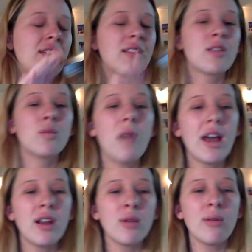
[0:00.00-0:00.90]

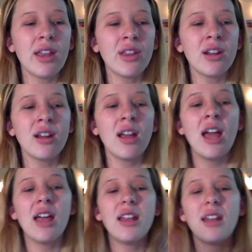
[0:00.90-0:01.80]
Sweater Weather.
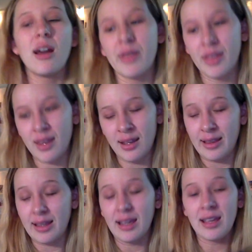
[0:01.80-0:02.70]
Now
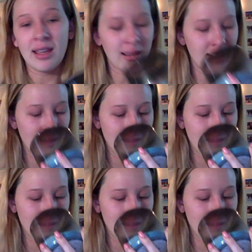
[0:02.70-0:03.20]
this is